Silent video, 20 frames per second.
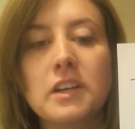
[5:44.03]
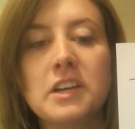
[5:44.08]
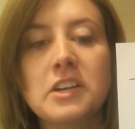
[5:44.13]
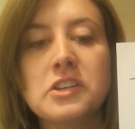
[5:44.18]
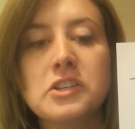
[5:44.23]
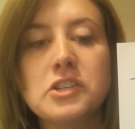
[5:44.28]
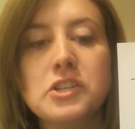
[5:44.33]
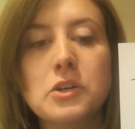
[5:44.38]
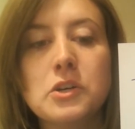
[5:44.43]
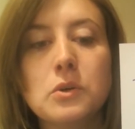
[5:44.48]

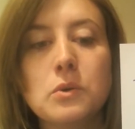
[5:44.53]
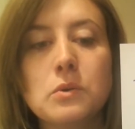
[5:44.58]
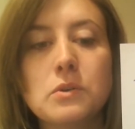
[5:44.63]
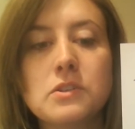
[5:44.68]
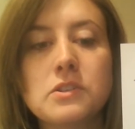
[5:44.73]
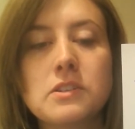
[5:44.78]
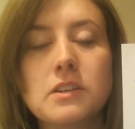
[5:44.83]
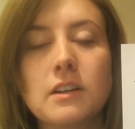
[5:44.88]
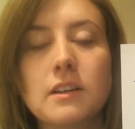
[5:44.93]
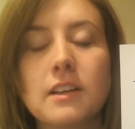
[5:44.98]

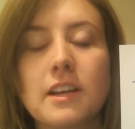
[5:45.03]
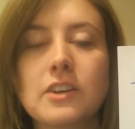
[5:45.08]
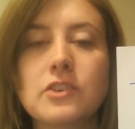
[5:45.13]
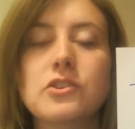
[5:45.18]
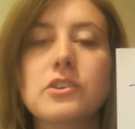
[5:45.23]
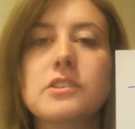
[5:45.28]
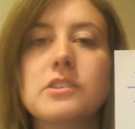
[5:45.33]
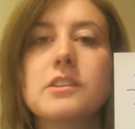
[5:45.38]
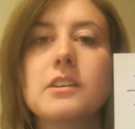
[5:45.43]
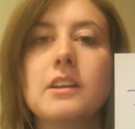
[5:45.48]
induce
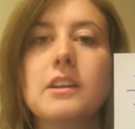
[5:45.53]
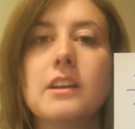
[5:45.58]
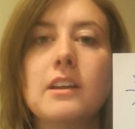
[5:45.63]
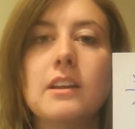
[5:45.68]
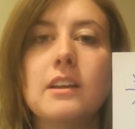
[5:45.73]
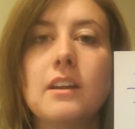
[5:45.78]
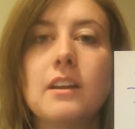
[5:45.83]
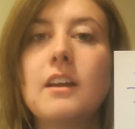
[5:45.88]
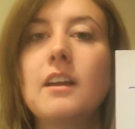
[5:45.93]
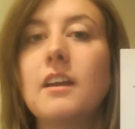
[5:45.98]

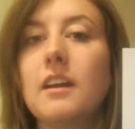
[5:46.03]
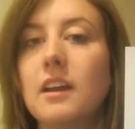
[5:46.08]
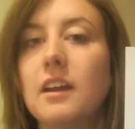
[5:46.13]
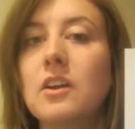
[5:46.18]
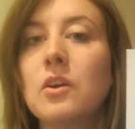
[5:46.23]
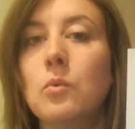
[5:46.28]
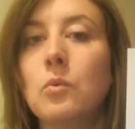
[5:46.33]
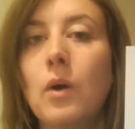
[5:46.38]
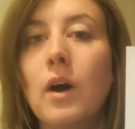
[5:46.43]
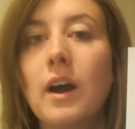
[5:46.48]
electricity
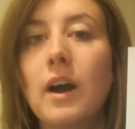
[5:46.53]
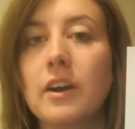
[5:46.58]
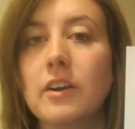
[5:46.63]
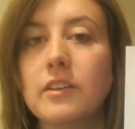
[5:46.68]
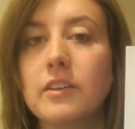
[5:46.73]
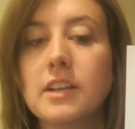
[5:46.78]
in a wire.